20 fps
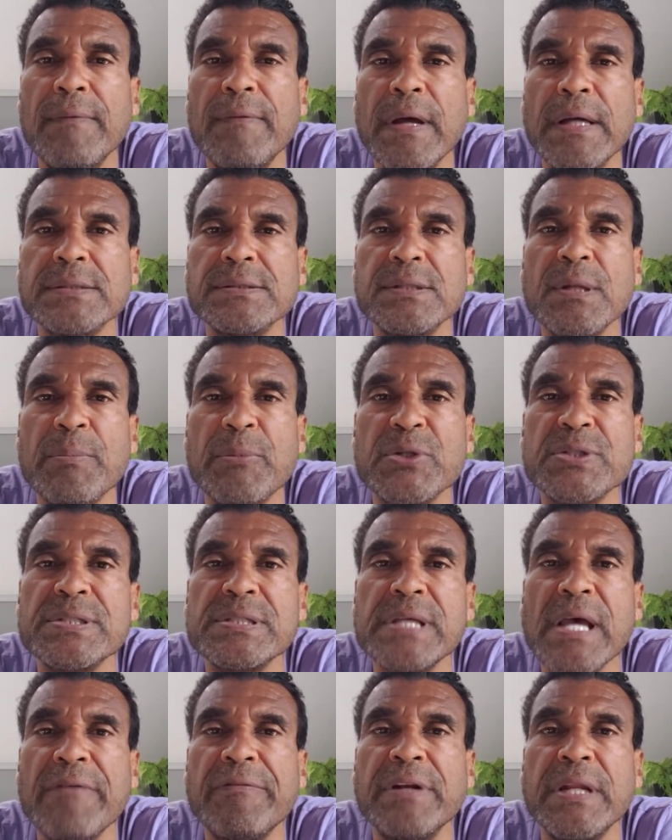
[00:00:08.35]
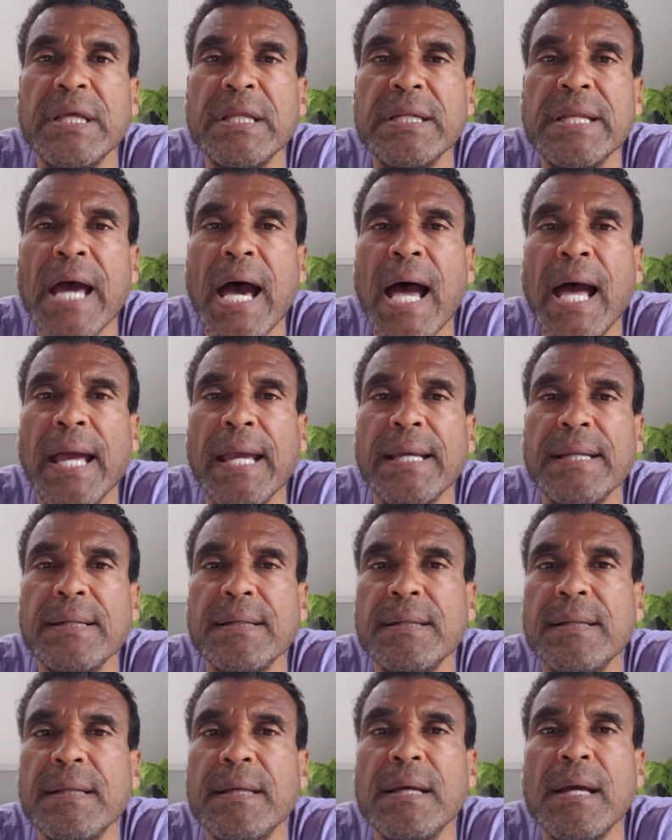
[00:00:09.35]
That is number 79
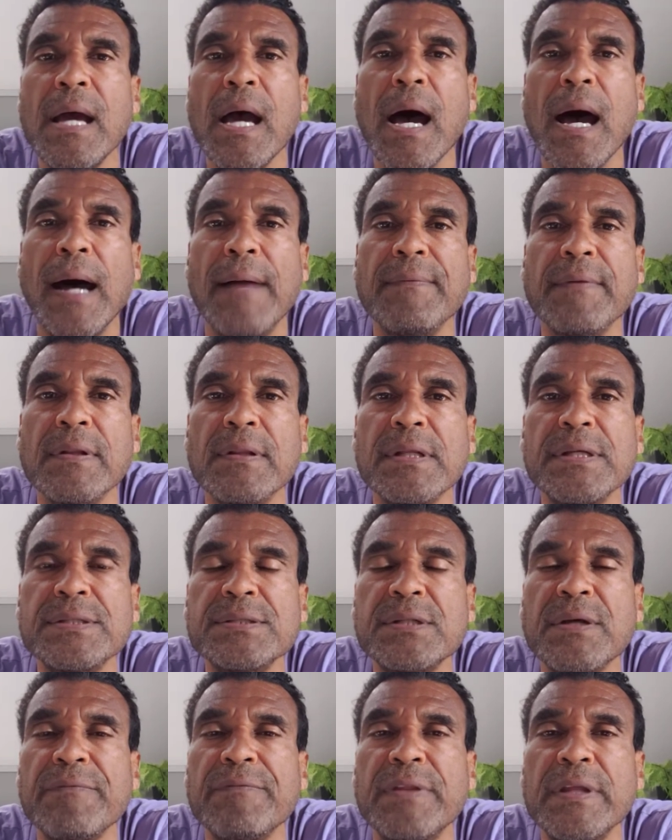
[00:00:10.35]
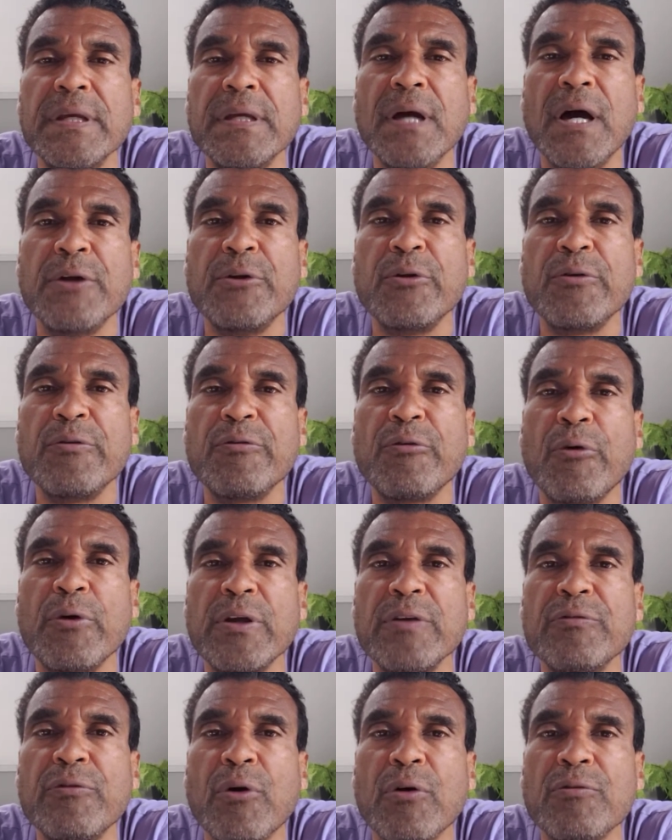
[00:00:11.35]
on the list of the
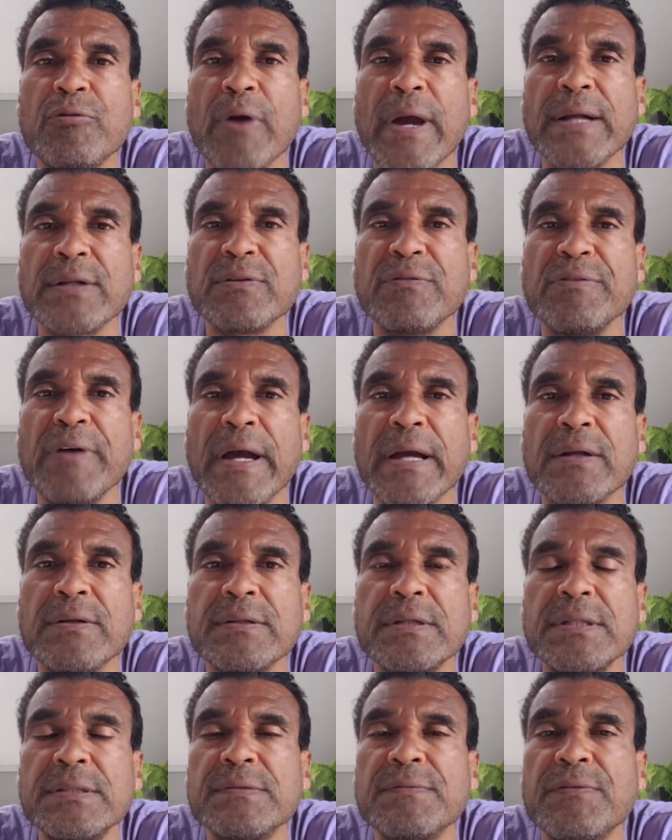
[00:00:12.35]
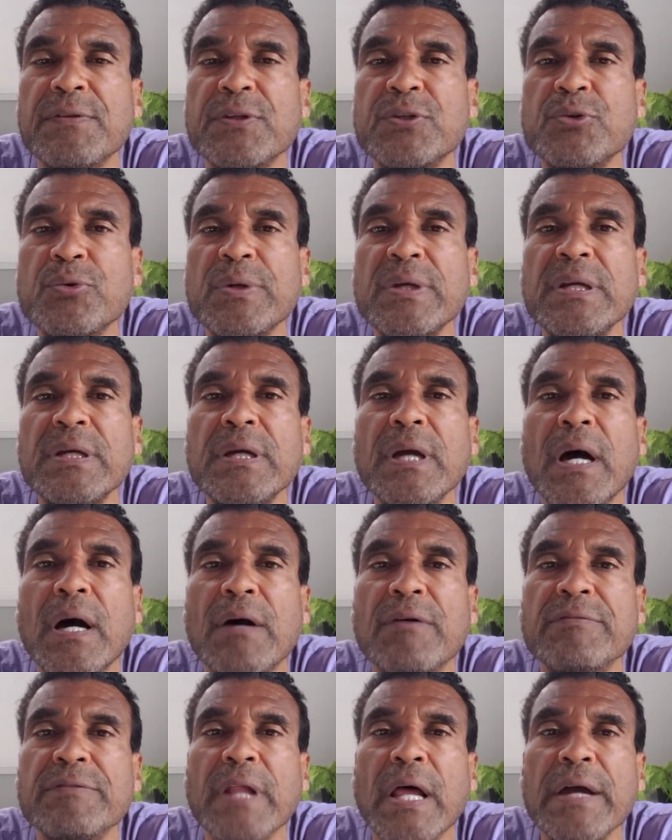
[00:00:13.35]
144 fractal faculties of the Tree
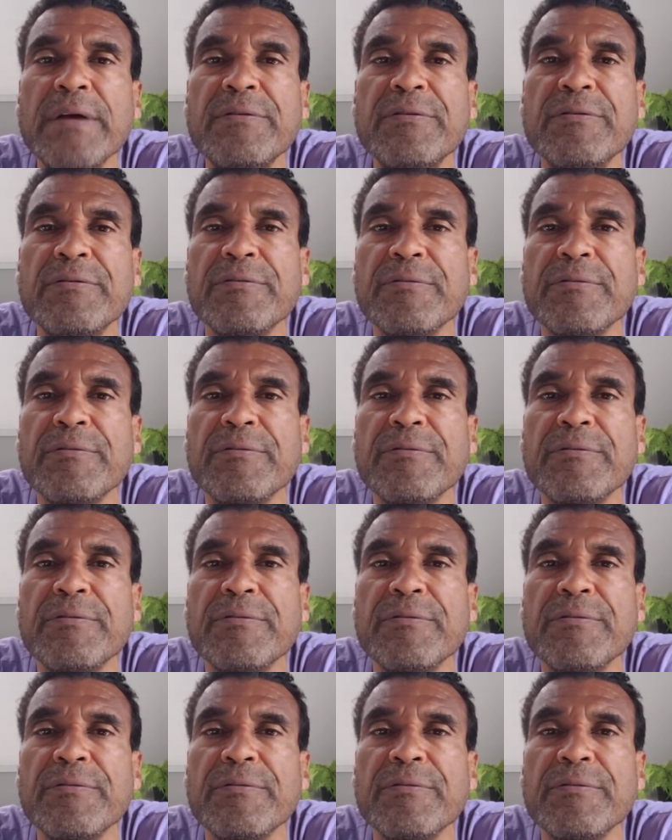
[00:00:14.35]
of Life.